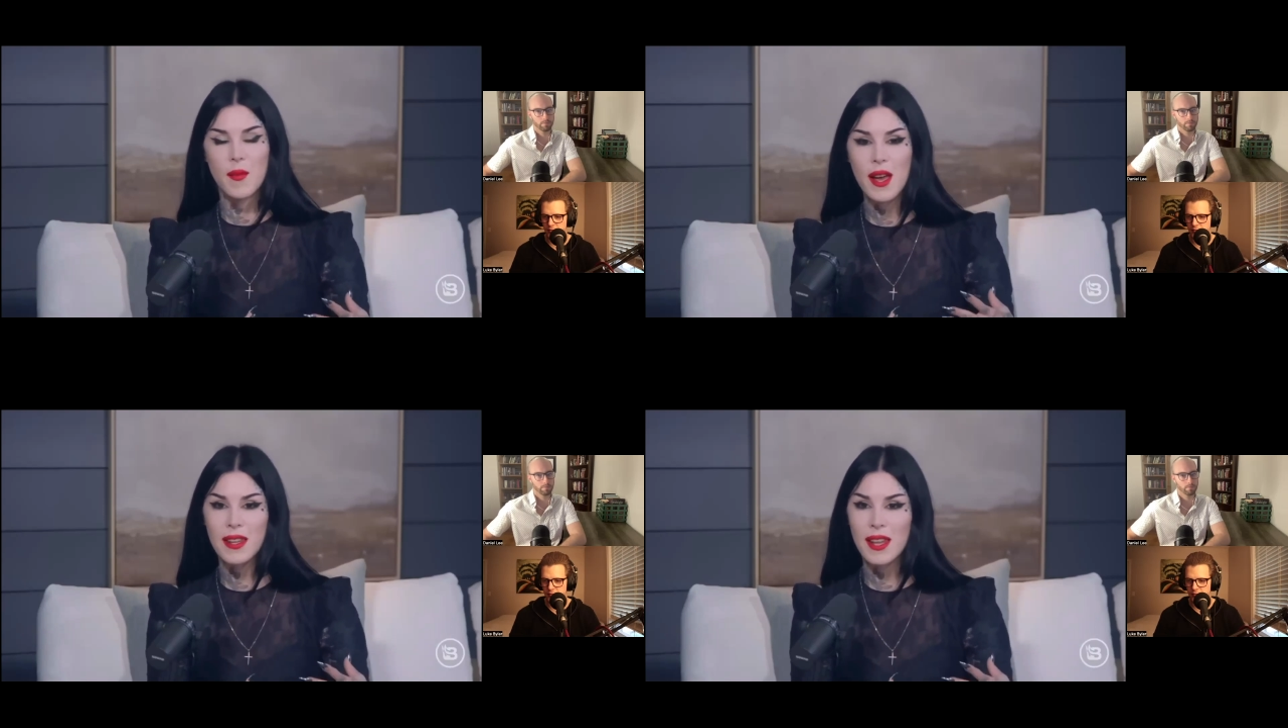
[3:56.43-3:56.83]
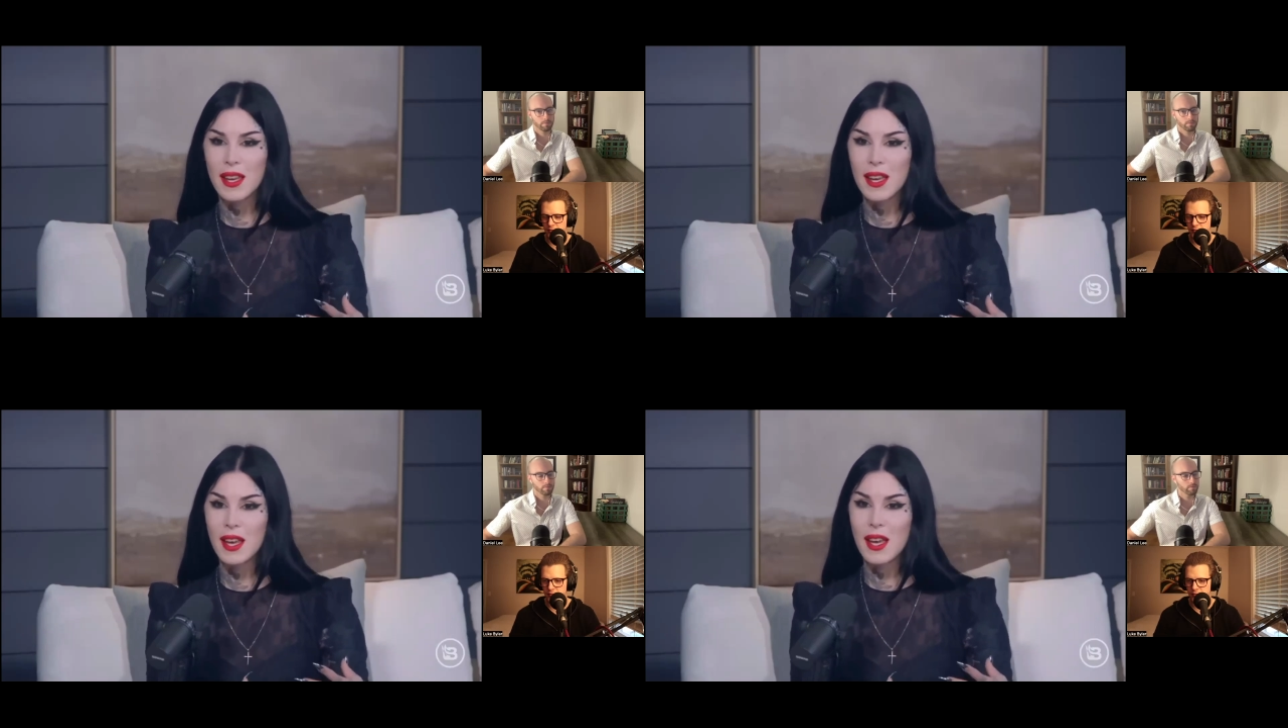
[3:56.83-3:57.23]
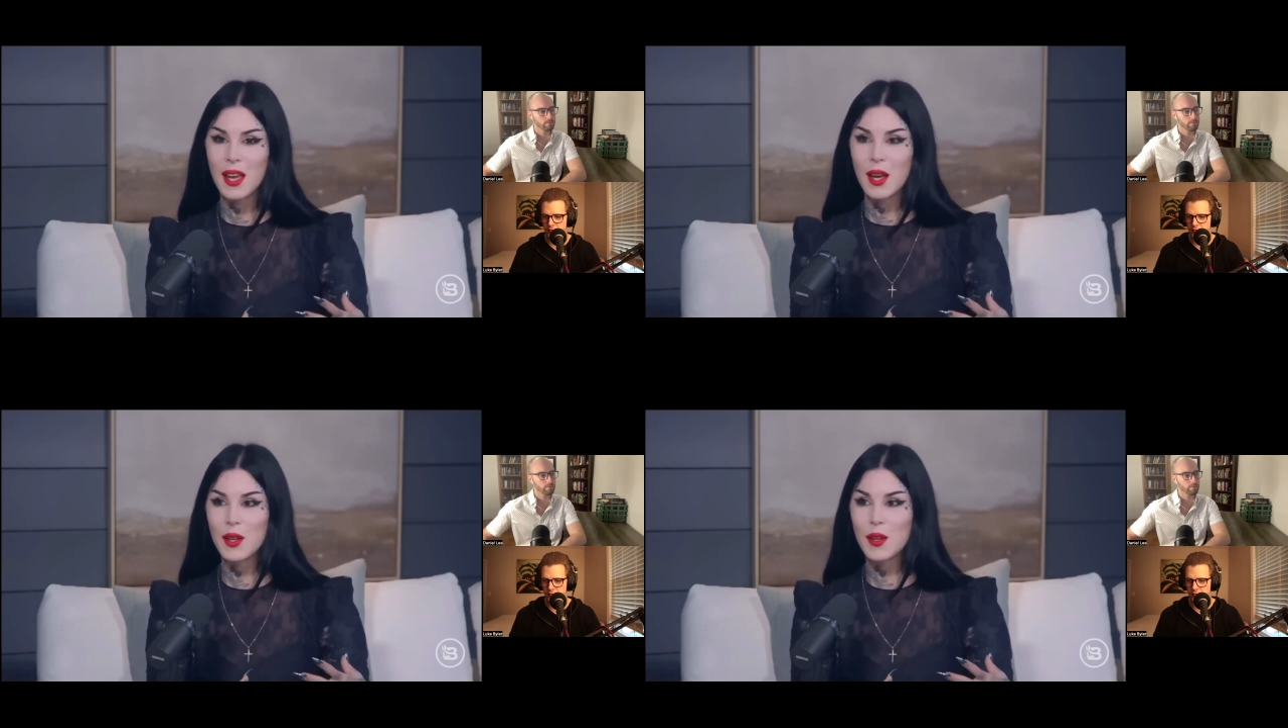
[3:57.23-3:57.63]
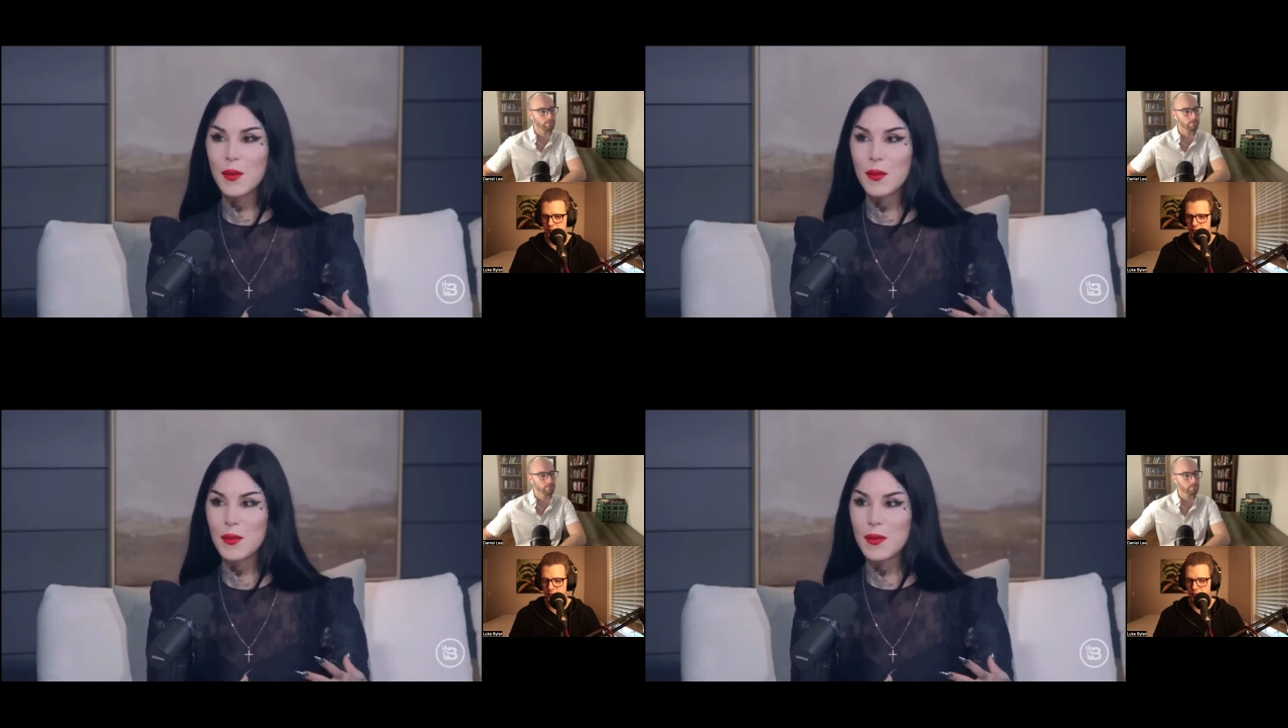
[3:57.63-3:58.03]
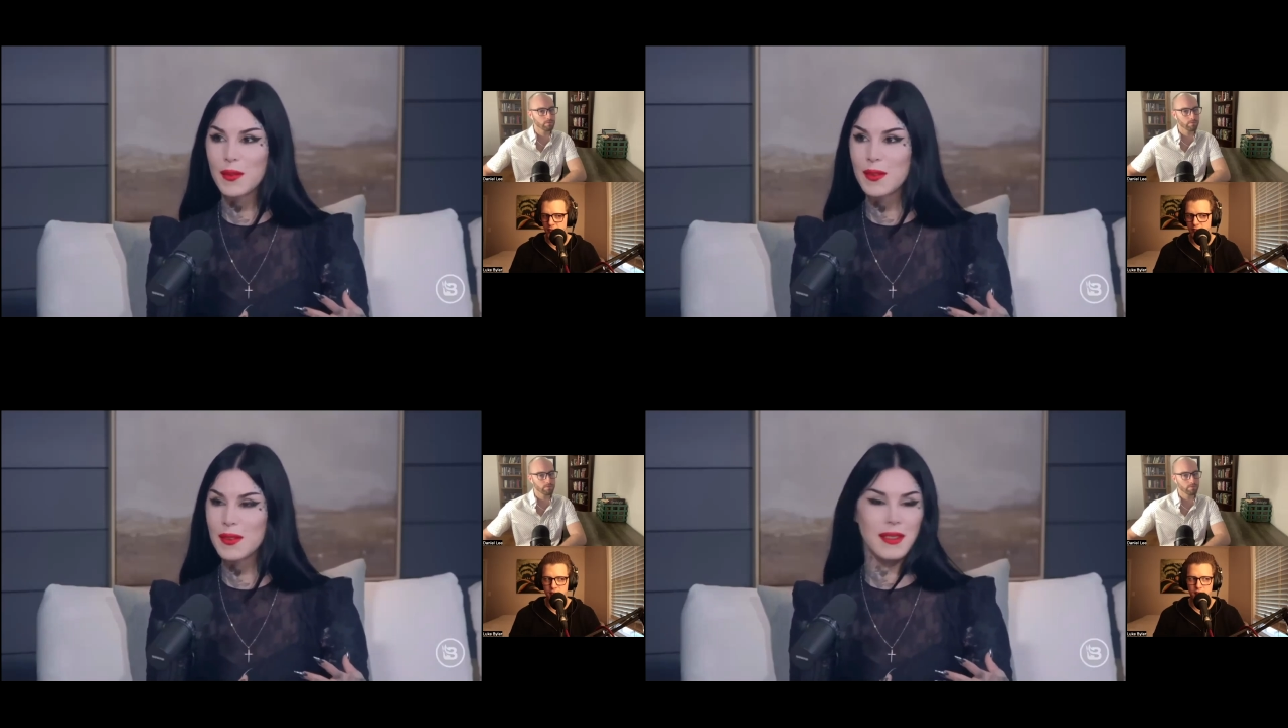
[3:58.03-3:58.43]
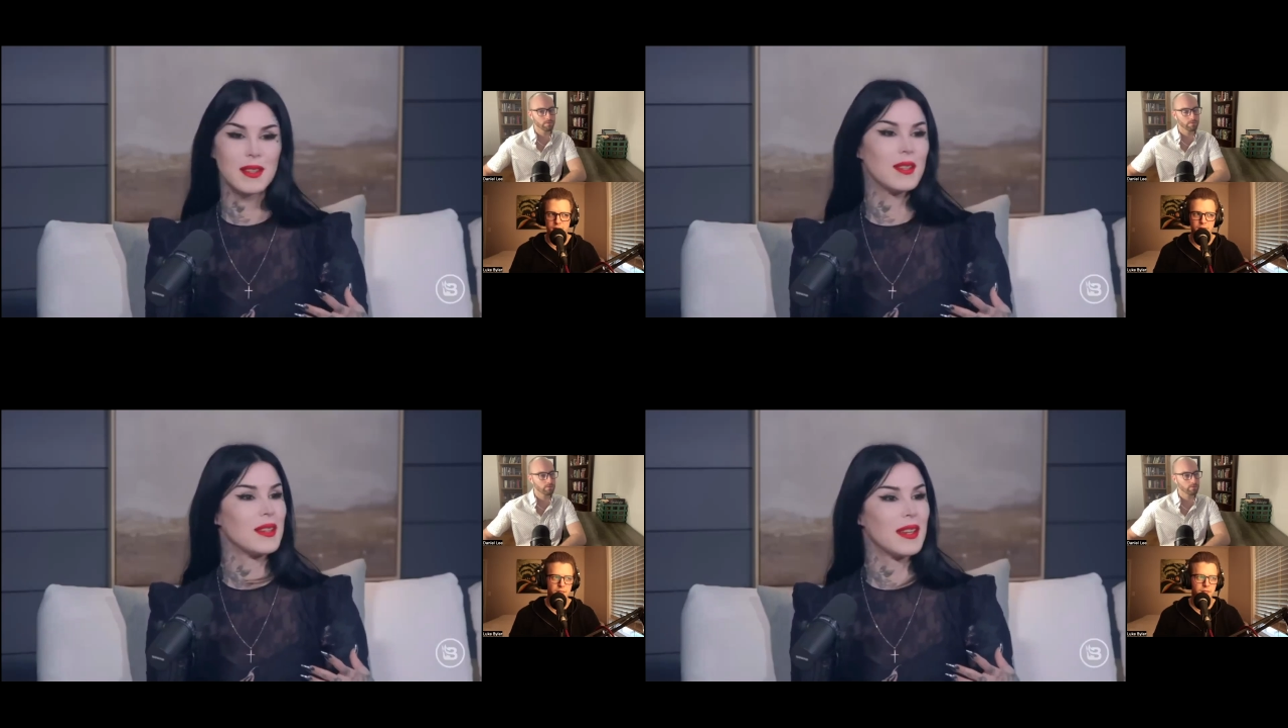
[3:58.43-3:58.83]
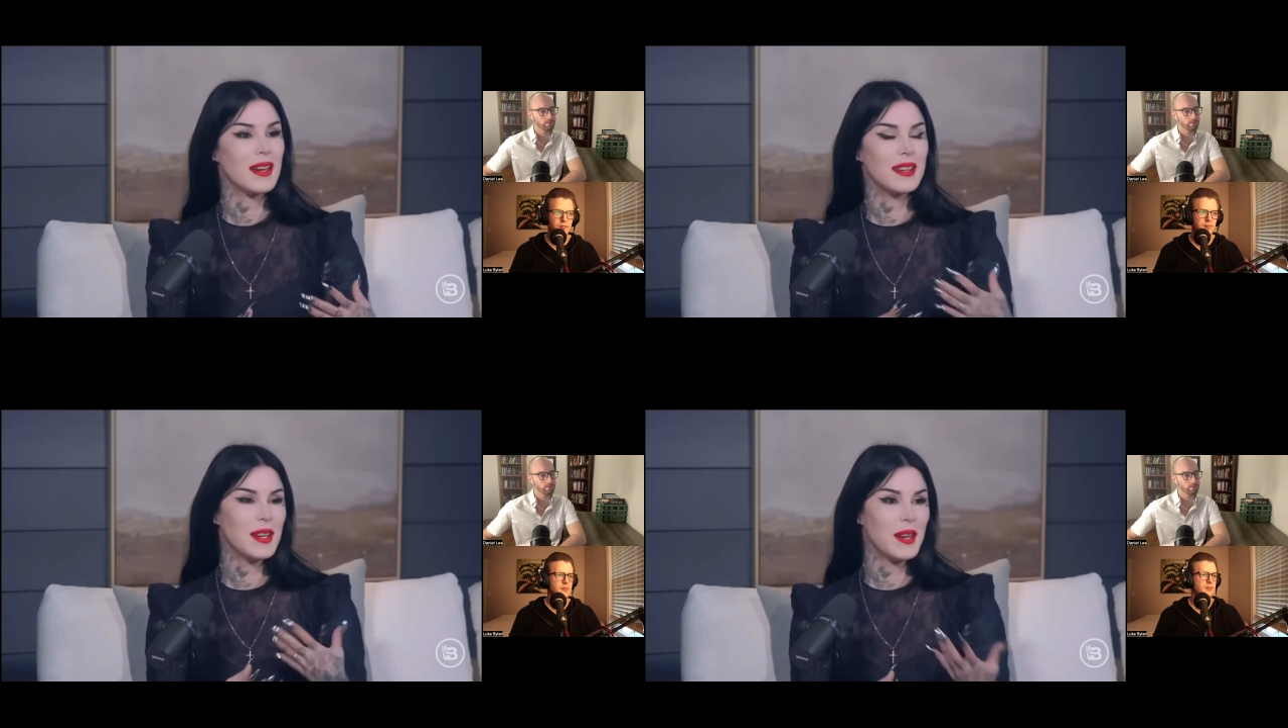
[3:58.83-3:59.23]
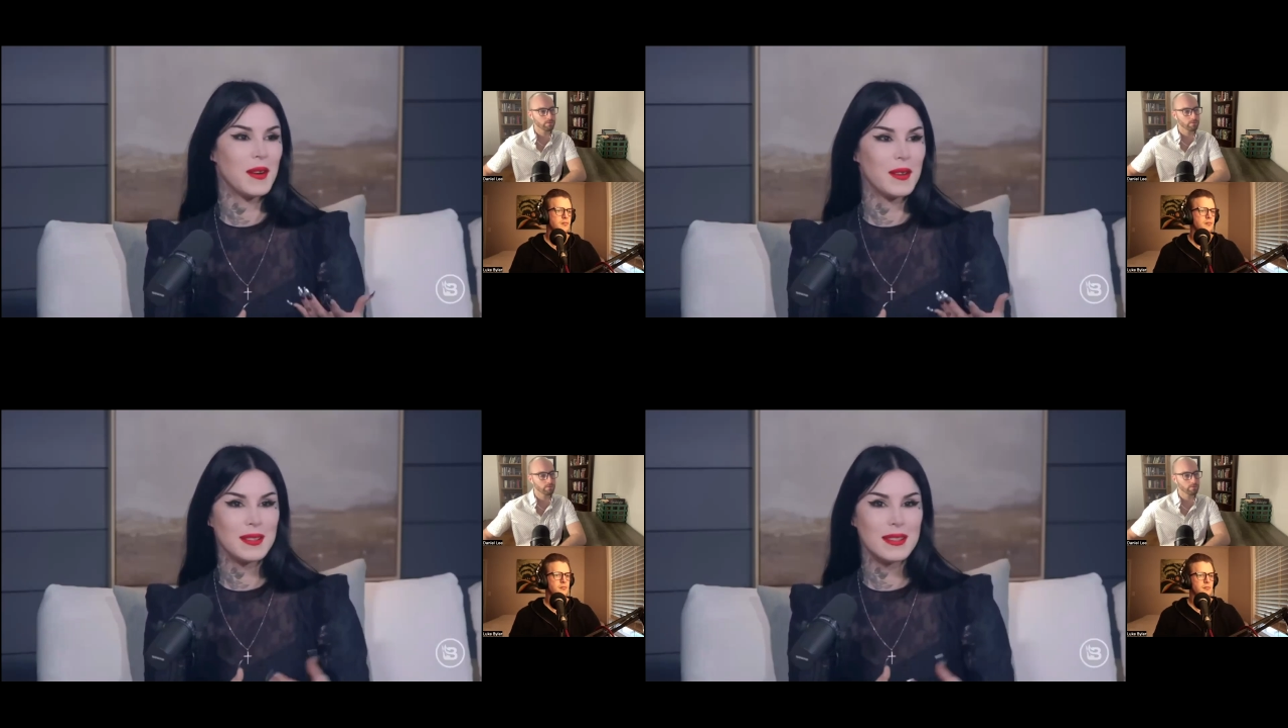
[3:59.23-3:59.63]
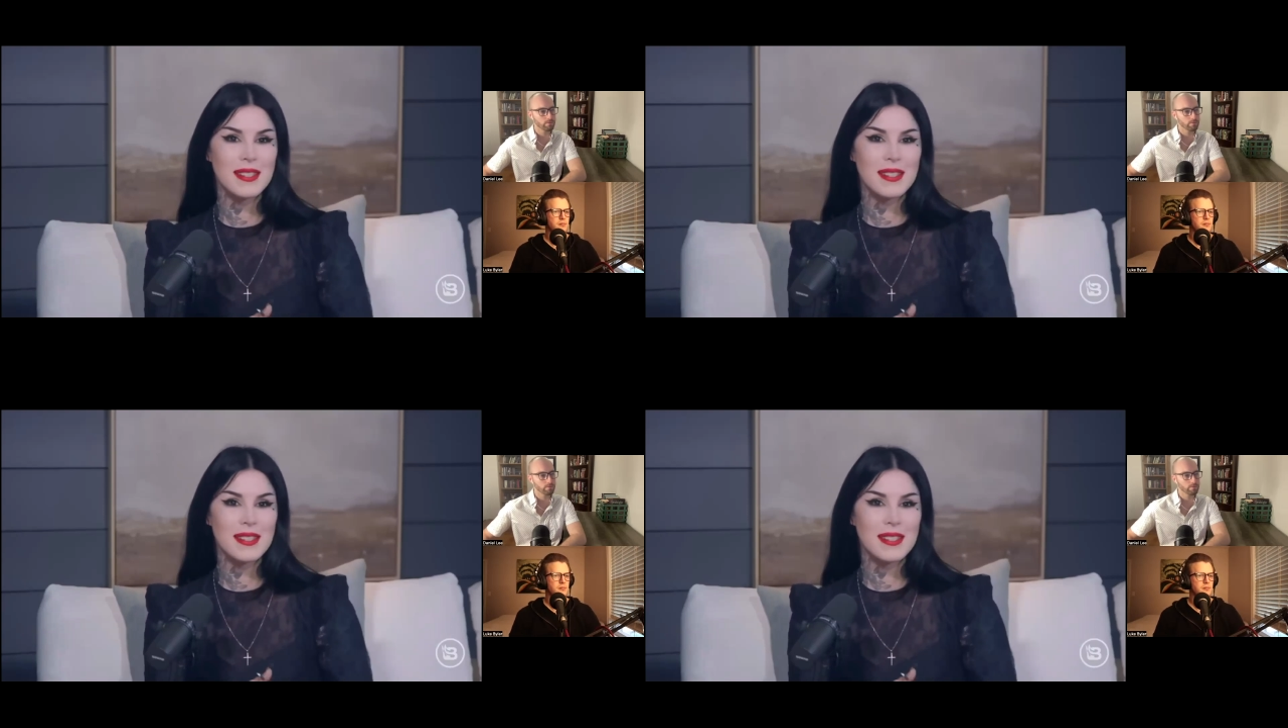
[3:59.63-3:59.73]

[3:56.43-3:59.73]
man, like you're, you know,